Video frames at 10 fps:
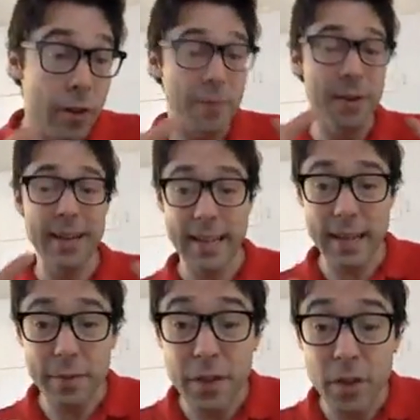that I'm going to
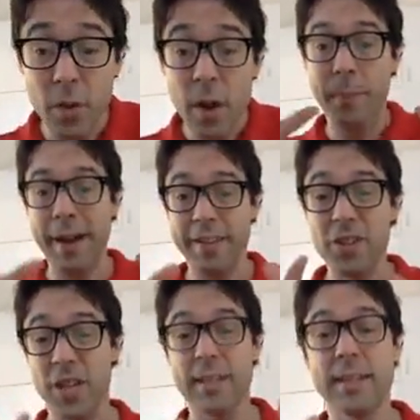give you about the
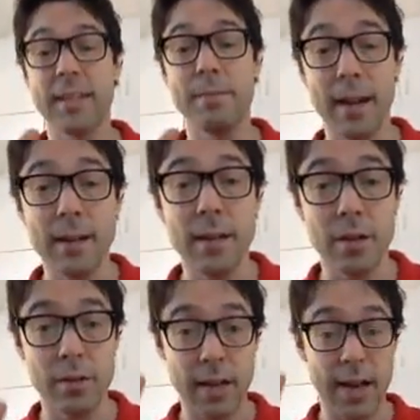Chelsea-Man
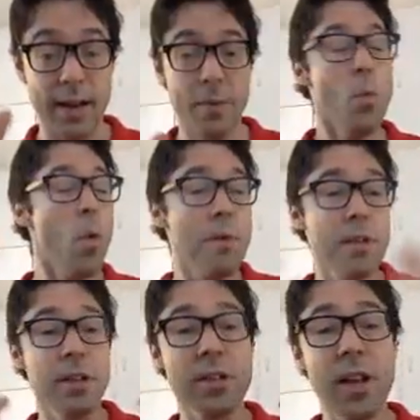U game, what I'm
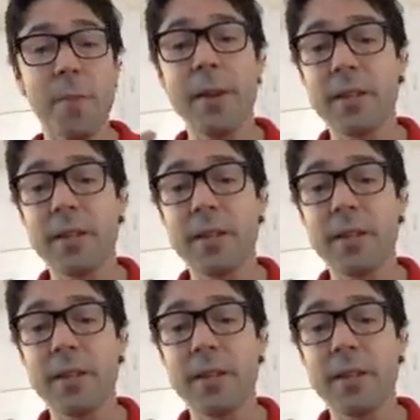going to start by